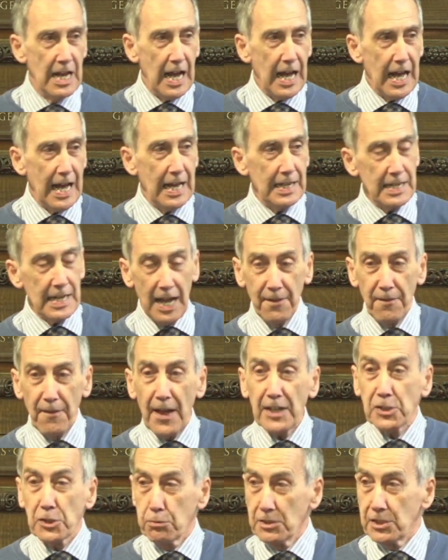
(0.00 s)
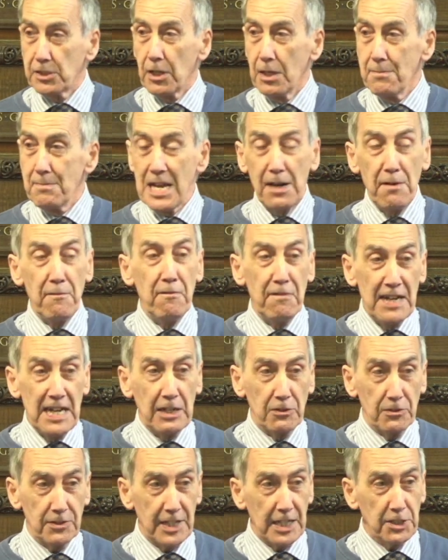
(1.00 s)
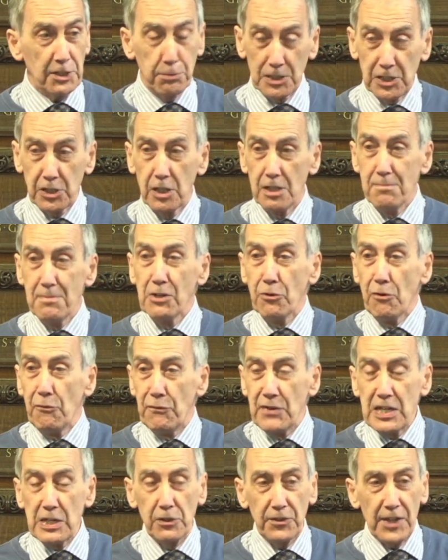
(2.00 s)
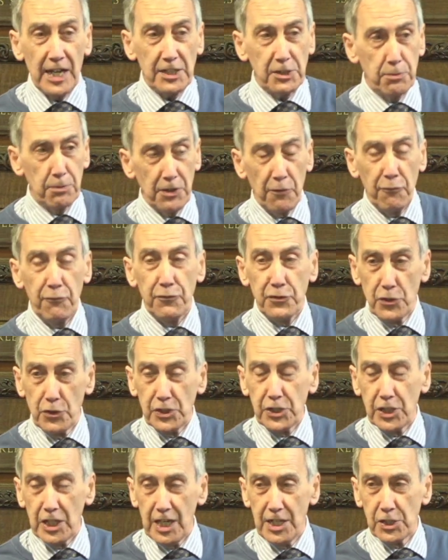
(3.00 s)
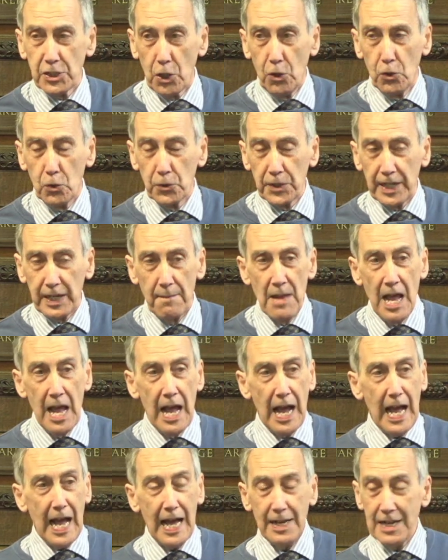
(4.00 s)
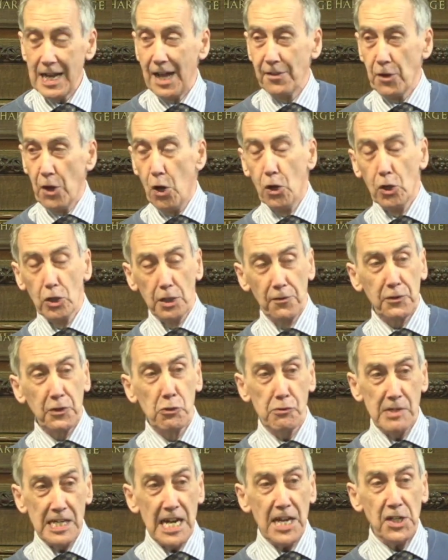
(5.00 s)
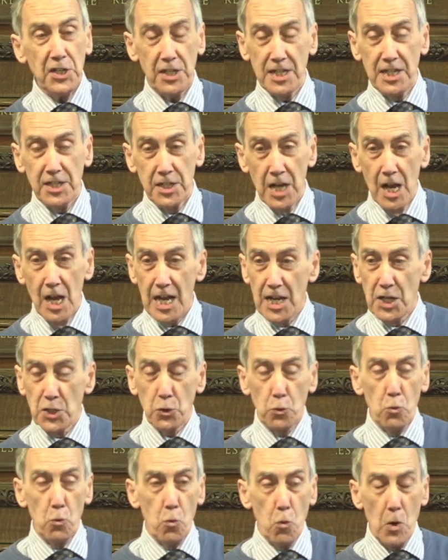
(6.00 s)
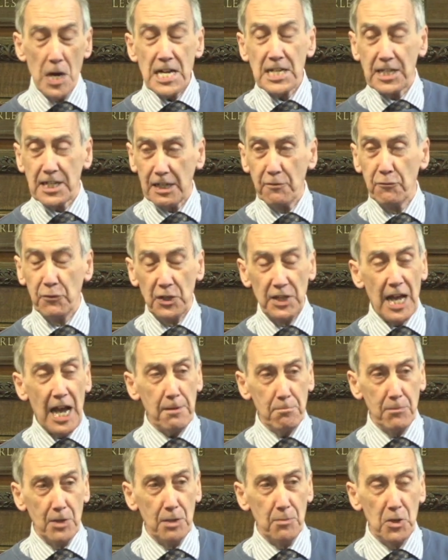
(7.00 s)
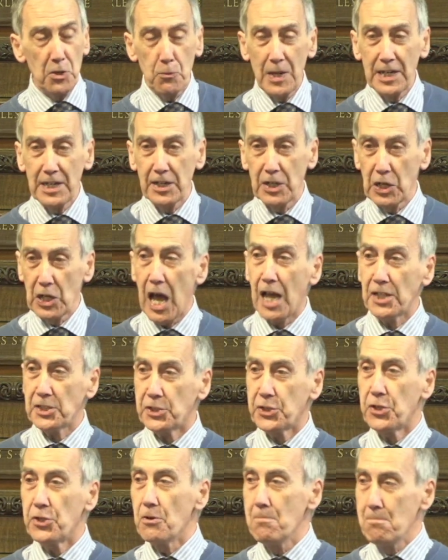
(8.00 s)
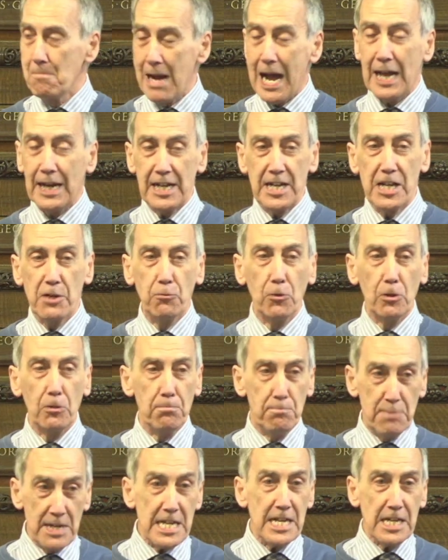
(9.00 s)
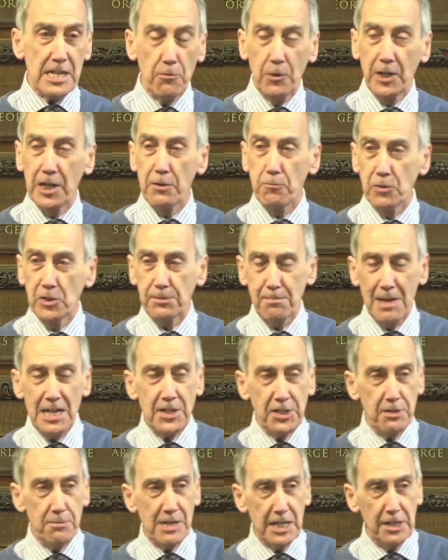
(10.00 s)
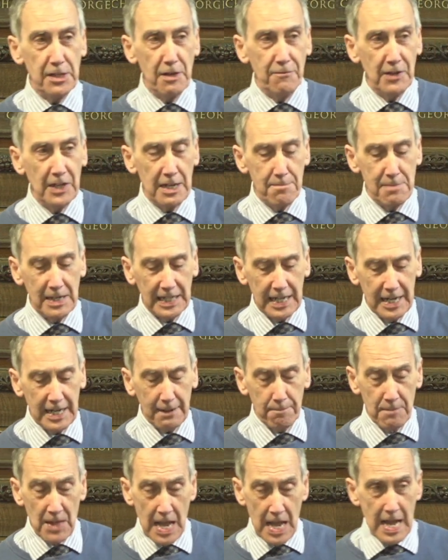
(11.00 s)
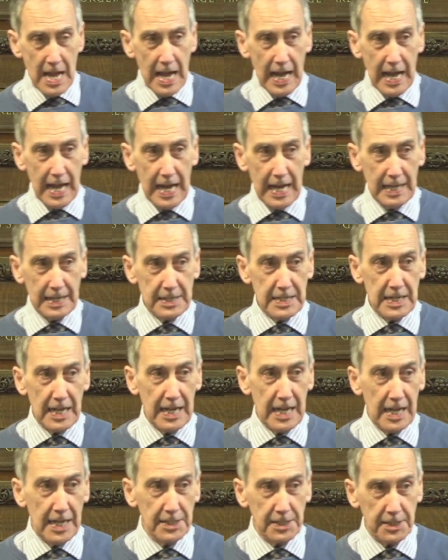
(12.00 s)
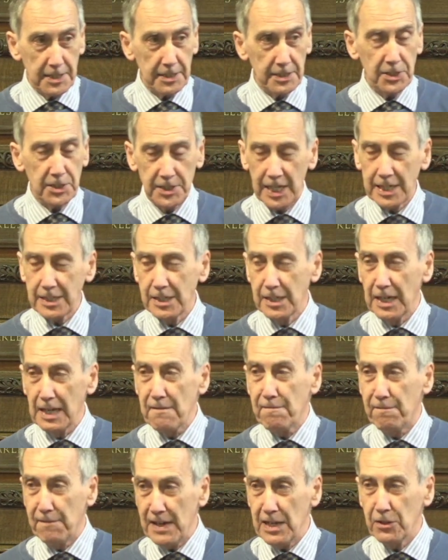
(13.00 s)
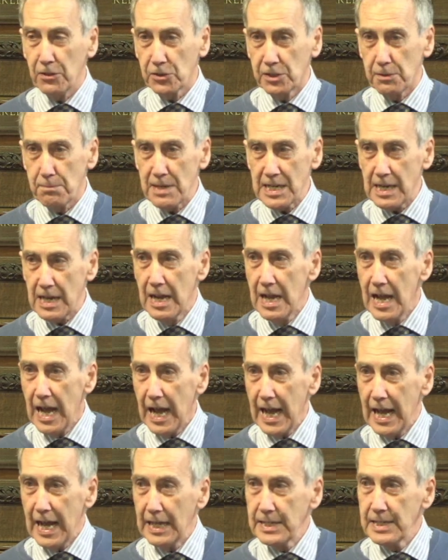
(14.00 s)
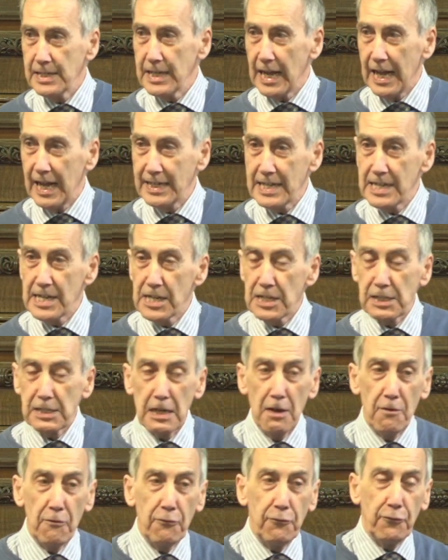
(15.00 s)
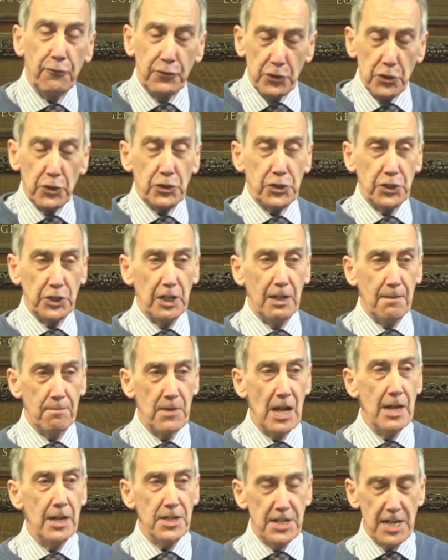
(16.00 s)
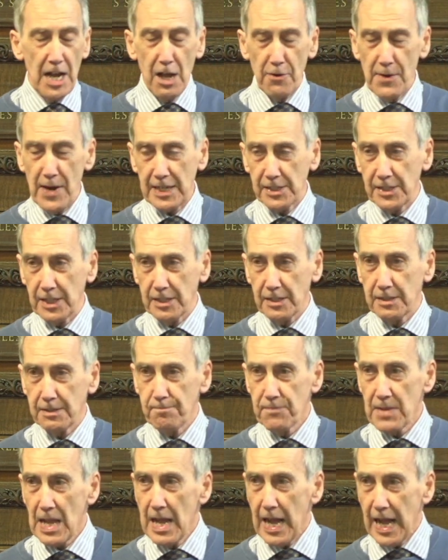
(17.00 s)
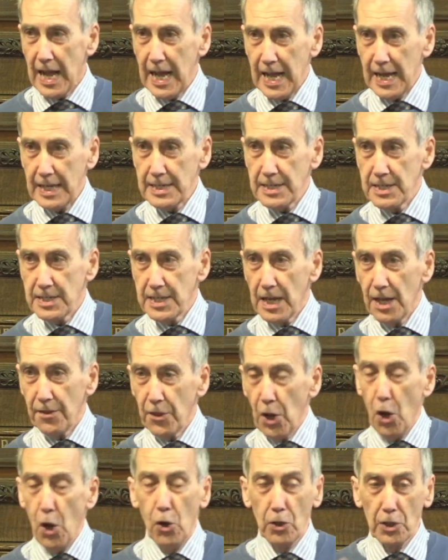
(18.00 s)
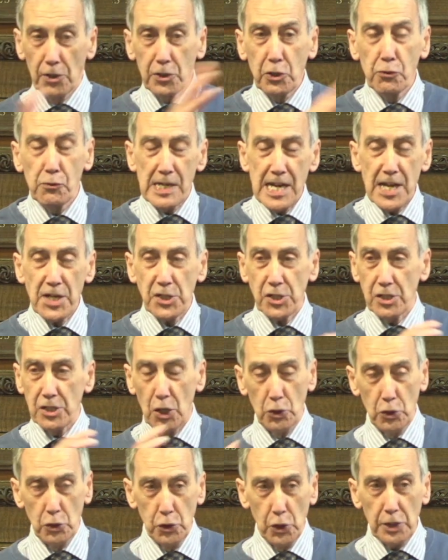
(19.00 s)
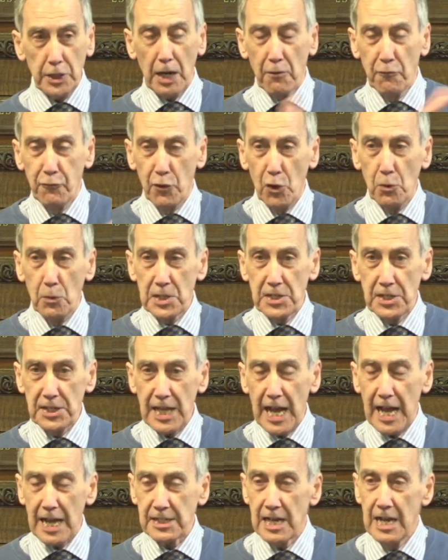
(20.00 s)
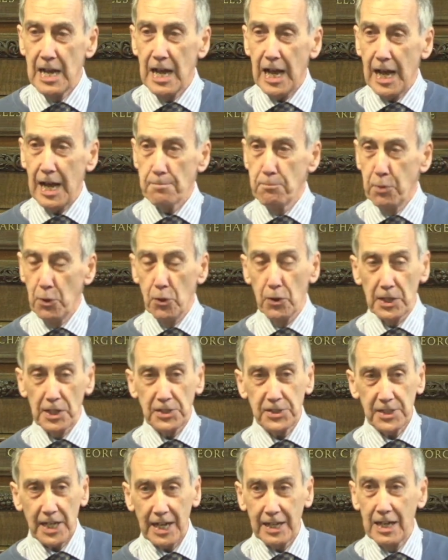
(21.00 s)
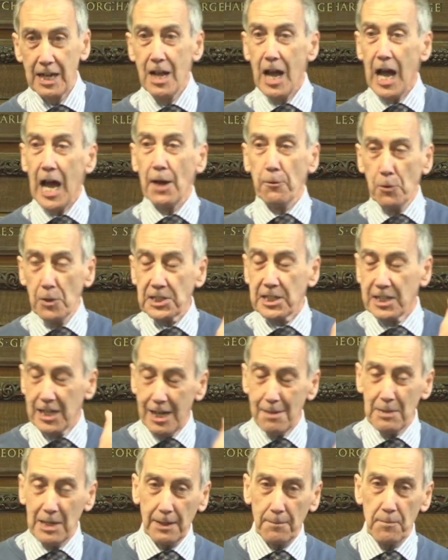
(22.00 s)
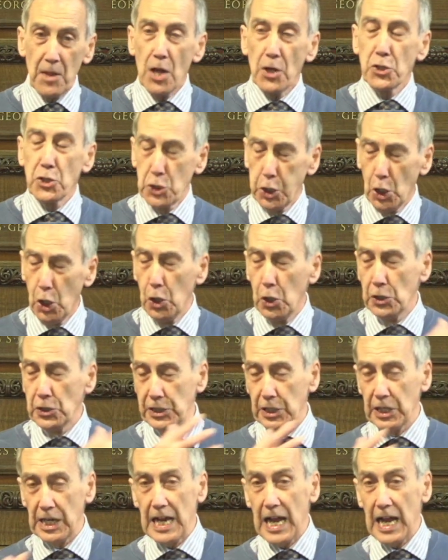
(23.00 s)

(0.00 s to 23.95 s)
And, and that's what's going to be unveiled. That's what's going to be revealed. That's what the future is holding. And, and the whole of creation is, is waiting for that moment when at last humanity will be what it was meant to be in the very beginning and uh, has signally failed to be, and, and it is future directed. And uh, the whole of creation looking forward to that. And Paul is saying, and what's coming totally